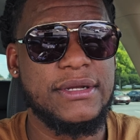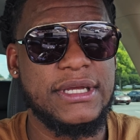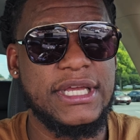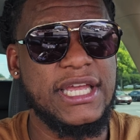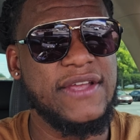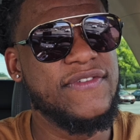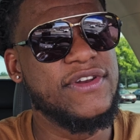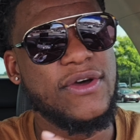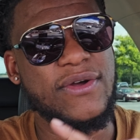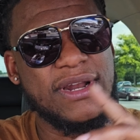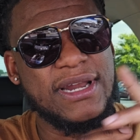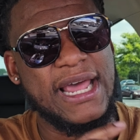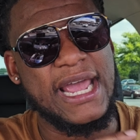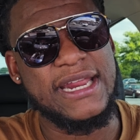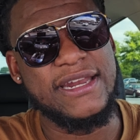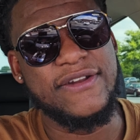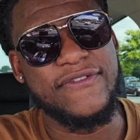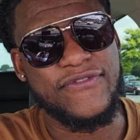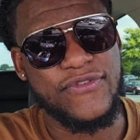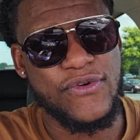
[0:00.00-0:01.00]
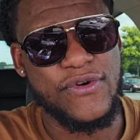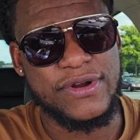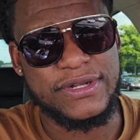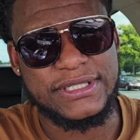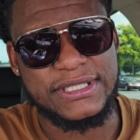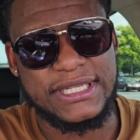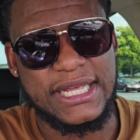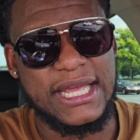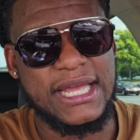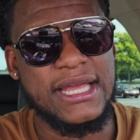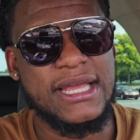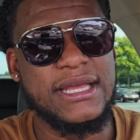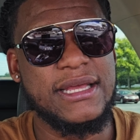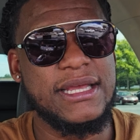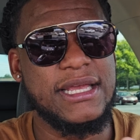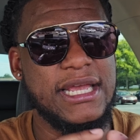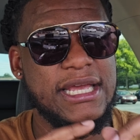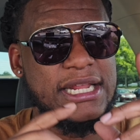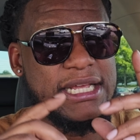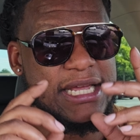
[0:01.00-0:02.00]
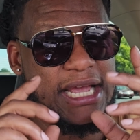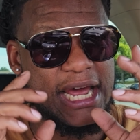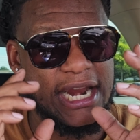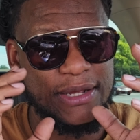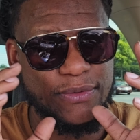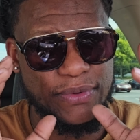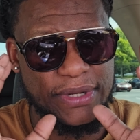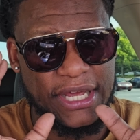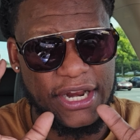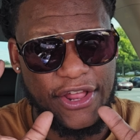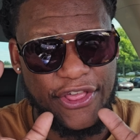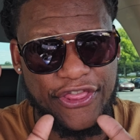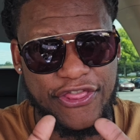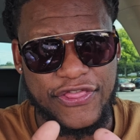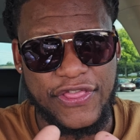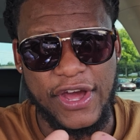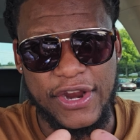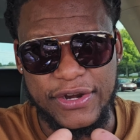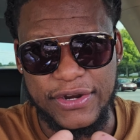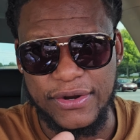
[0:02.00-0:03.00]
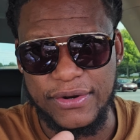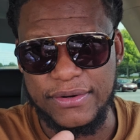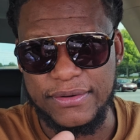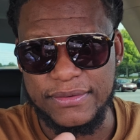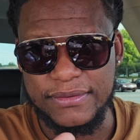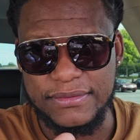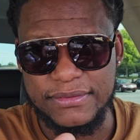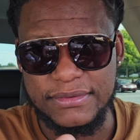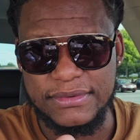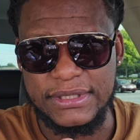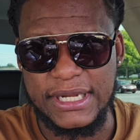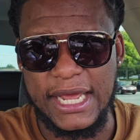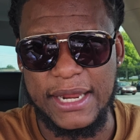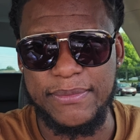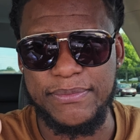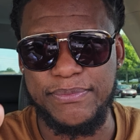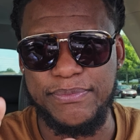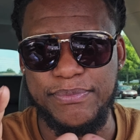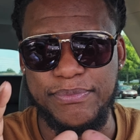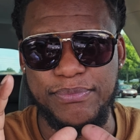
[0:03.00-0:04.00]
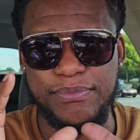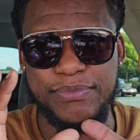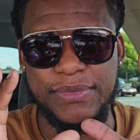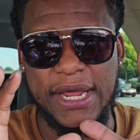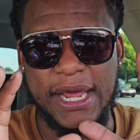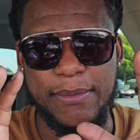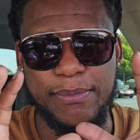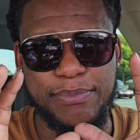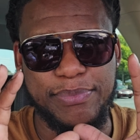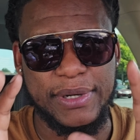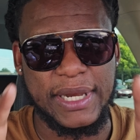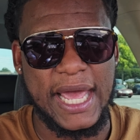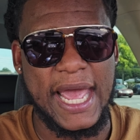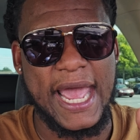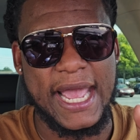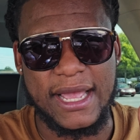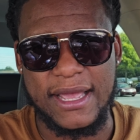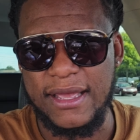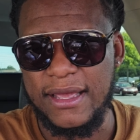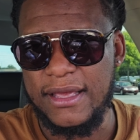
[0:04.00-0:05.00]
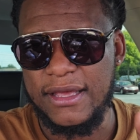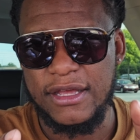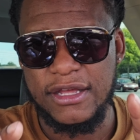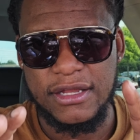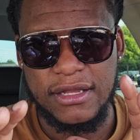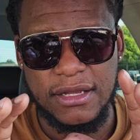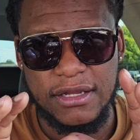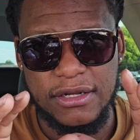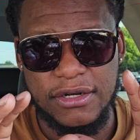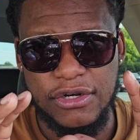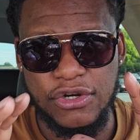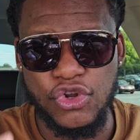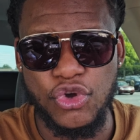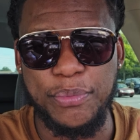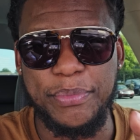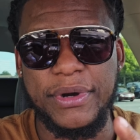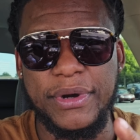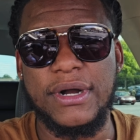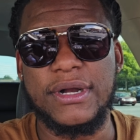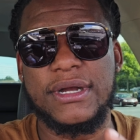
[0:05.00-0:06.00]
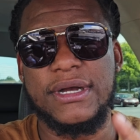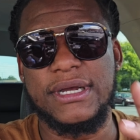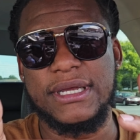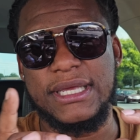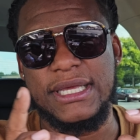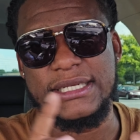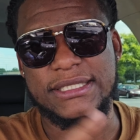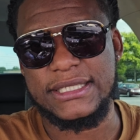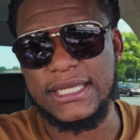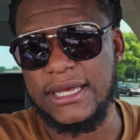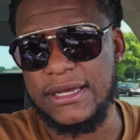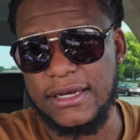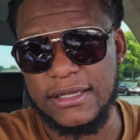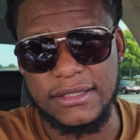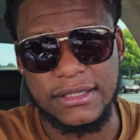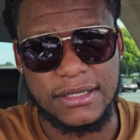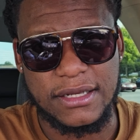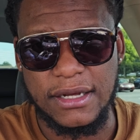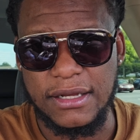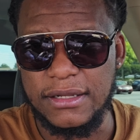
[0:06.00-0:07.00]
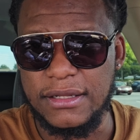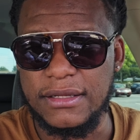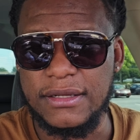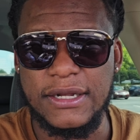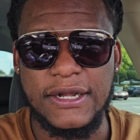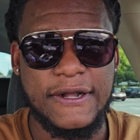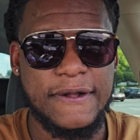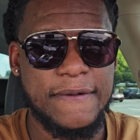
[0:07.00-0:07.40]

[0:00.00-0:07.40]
even though the lightning four is set, any kind of we get a thunder, that that black nubuck against that other color,